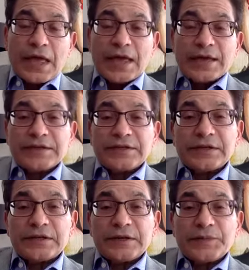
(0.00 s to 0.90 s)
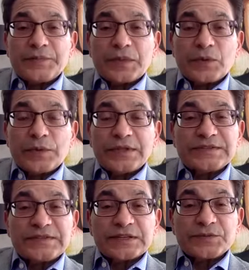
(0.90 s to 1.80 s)
And
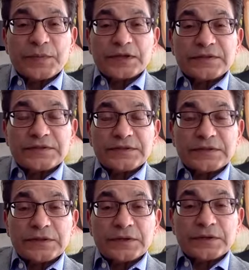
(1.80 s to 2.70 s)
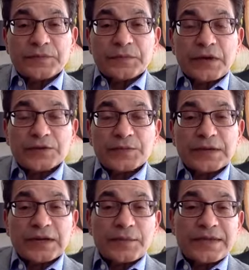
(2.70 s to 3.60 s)
within 6 months,
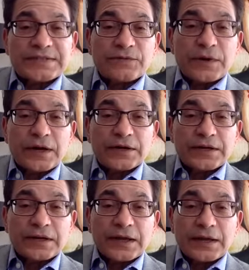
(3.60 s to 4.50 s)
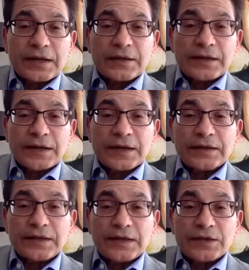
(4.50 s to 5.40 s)
husband had a massive heart attack and died
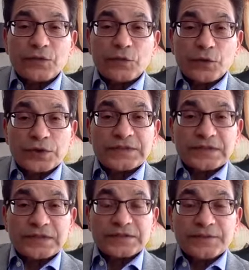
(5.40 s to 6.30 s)
at the age of 46.